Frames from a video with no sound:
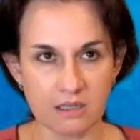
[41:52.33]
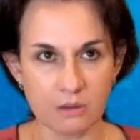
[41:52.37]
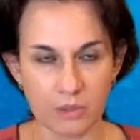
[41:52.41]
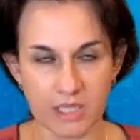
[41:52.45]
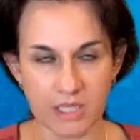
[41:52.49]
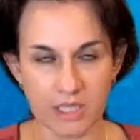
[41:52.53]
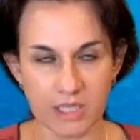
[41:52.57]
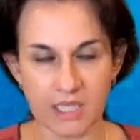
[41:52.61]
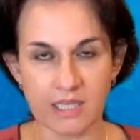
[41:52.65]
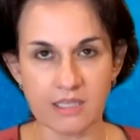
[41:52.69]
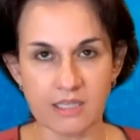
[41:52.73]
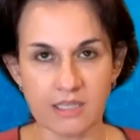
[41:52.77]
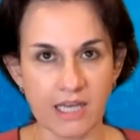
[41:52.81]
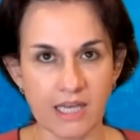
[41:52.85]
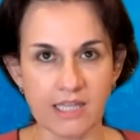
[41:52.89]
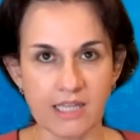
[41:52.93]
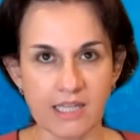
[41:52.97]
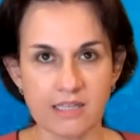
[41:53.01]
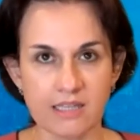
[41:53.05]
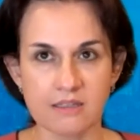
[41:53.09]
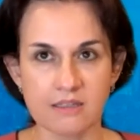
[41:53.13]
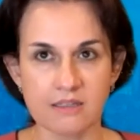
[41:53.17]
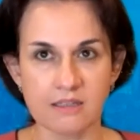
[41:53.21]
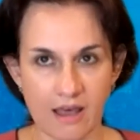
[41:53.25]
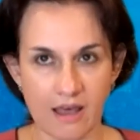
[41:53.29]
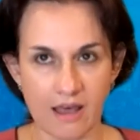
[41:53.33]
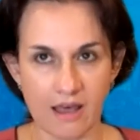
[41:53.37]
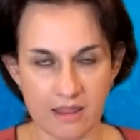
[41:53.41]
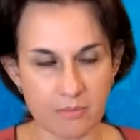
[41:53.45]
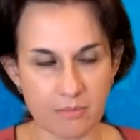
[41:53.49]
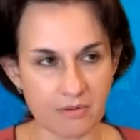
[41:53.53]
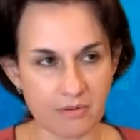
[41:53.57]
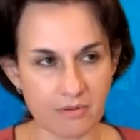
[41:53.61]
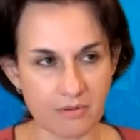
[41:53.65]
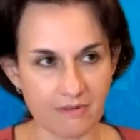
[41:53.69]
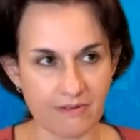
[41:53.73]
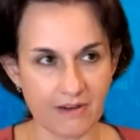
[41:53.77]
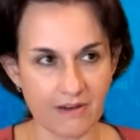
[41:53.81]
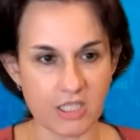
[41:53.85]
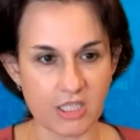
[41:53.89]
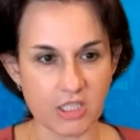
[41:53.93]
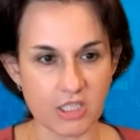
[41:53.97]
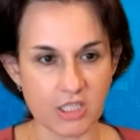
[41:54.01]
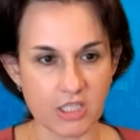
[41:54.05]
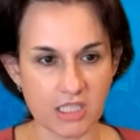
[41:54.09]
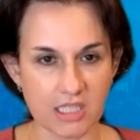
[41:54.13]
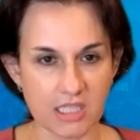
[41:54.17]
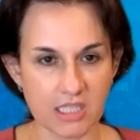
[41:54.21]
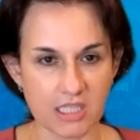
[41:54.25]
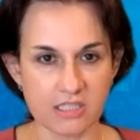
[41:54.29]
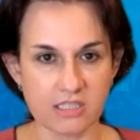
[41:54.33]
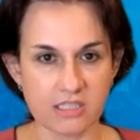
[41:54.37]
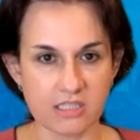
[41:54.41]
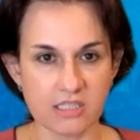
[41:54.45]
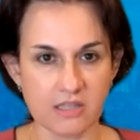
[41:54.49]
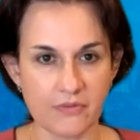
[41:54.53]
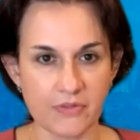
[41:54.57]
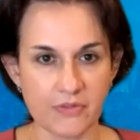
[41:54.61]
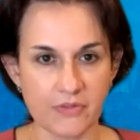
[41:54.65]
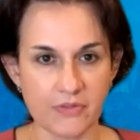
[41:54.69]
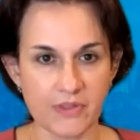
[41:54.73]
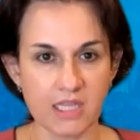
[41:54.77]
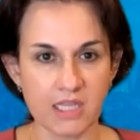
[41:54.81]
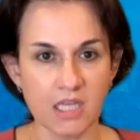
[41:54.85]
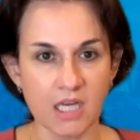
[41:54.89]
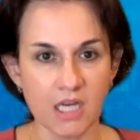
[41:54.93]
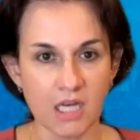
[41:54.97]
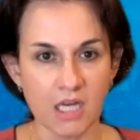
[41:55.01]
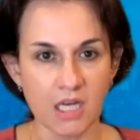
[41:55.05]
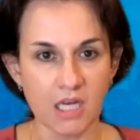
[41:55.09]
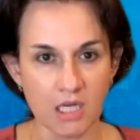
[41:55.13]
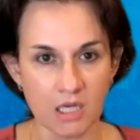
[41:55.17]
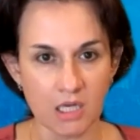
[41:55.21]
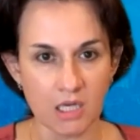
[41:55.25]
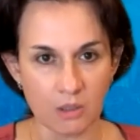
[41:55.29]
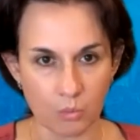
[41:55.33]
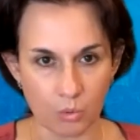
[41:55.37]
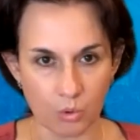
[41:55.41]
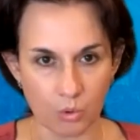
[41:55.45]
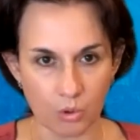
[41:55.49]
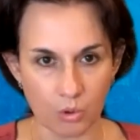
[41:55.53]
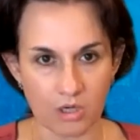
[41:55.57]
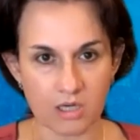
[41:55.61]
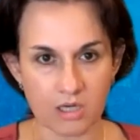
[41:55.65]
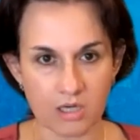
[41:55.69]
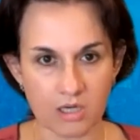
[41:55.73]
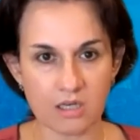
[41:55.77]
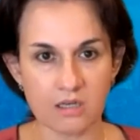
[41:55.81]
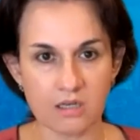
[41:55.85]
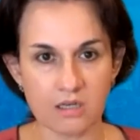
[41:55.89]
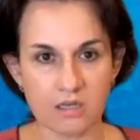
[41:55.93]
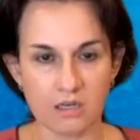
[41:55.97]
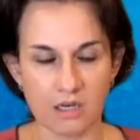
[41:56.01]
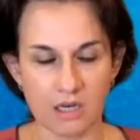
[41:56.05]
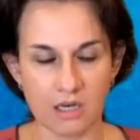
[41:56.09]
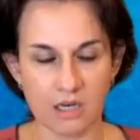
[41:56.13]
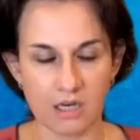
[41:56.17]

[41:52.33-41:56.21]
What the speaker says: we and other professionals that work